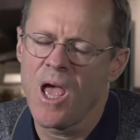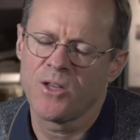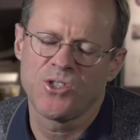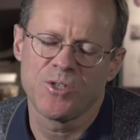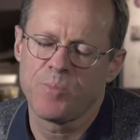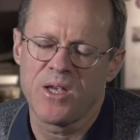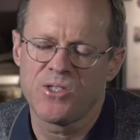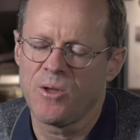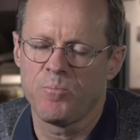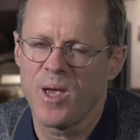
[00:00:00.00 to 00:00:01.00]
Yeah, it's just
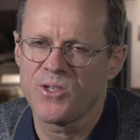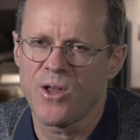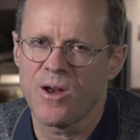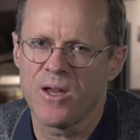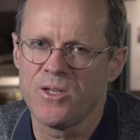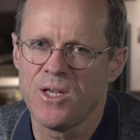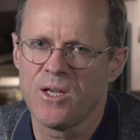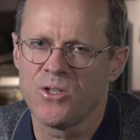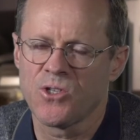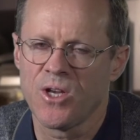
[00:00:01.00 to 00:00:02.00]
based like based on
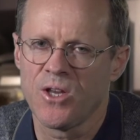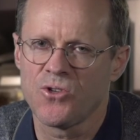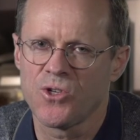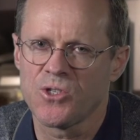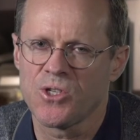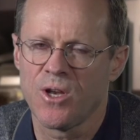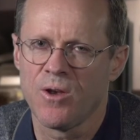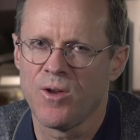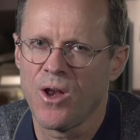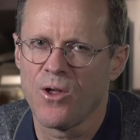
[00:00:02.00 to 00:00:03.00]
ideas and interests,
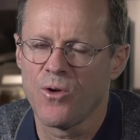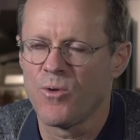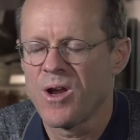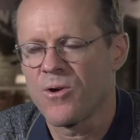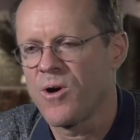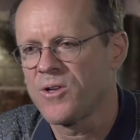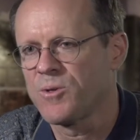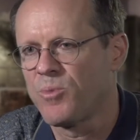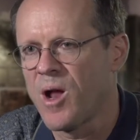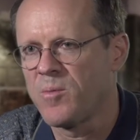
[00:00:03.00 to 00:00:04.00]
and you know, you run across
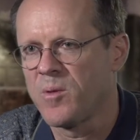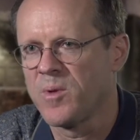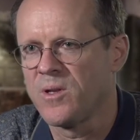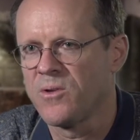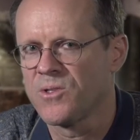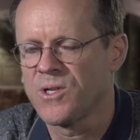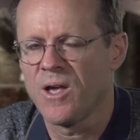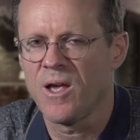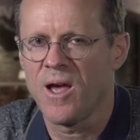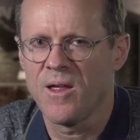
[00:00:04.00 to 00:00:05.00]
a problem and you
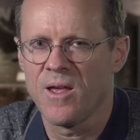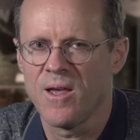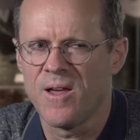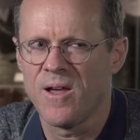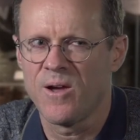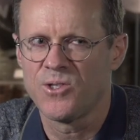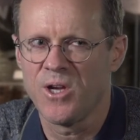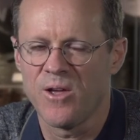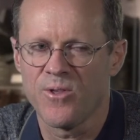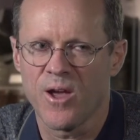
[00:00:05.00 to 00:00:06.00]
say, oh,
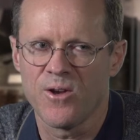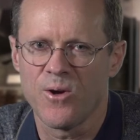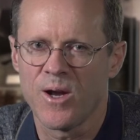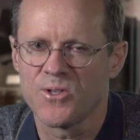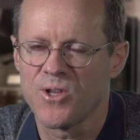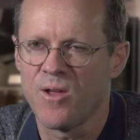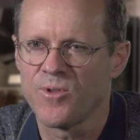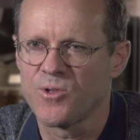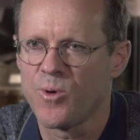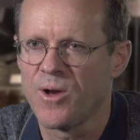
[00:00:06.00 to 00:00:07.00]
gee, I think I know how to solve
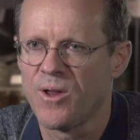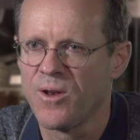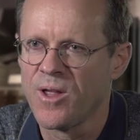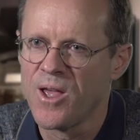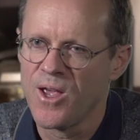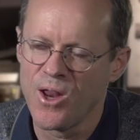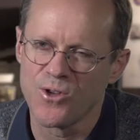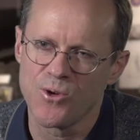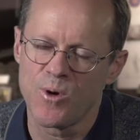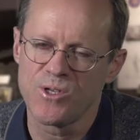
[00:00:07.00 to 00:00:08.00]
this one, and you know,
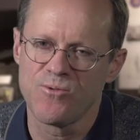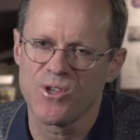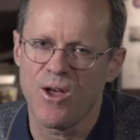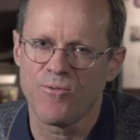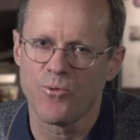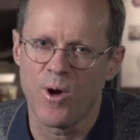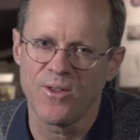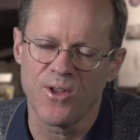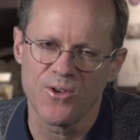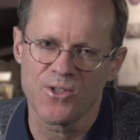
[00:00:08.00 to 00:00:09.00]
so once you've solved
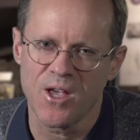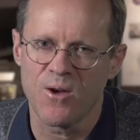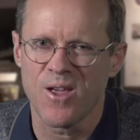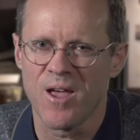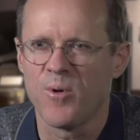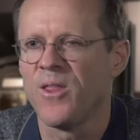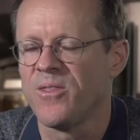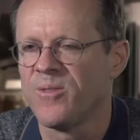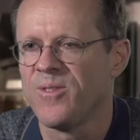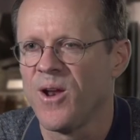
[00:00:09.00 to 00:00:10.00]
one, then you say, okay,
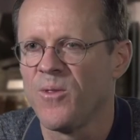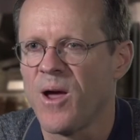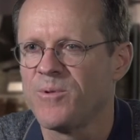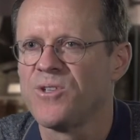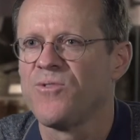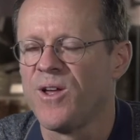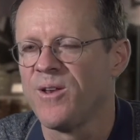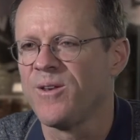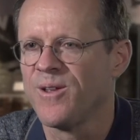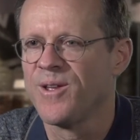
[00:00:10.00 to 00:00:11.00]
well, you know, that was
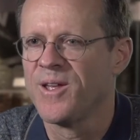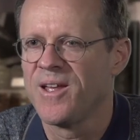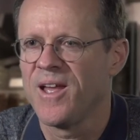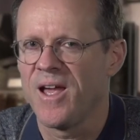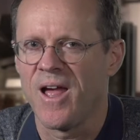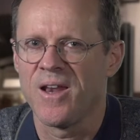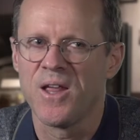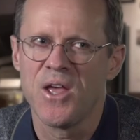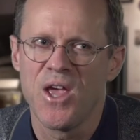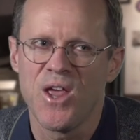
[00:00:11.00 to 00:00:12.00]
fun, and
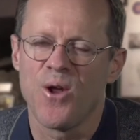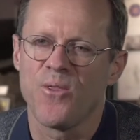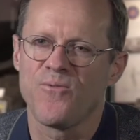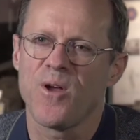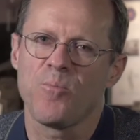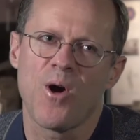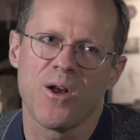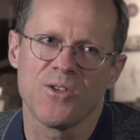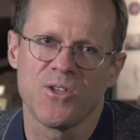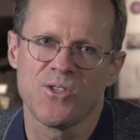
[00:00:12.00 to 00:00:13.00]
you know, the fun part
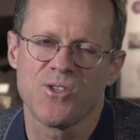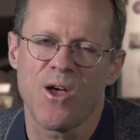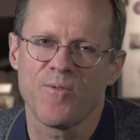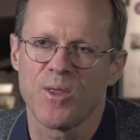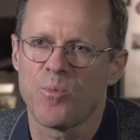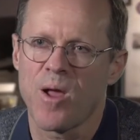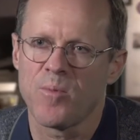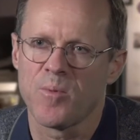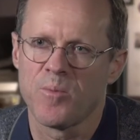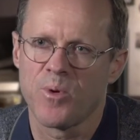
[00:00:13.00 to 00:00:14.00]
is in solving the
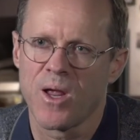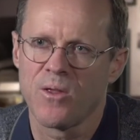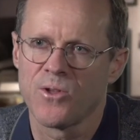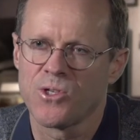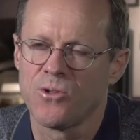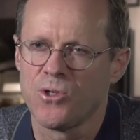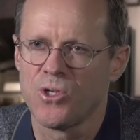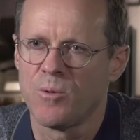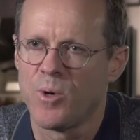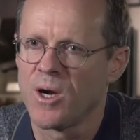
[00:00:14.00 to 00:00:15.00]
problem and bringing the
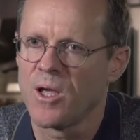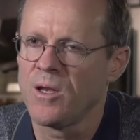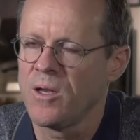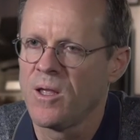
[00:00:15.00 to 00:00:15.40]
solution to market,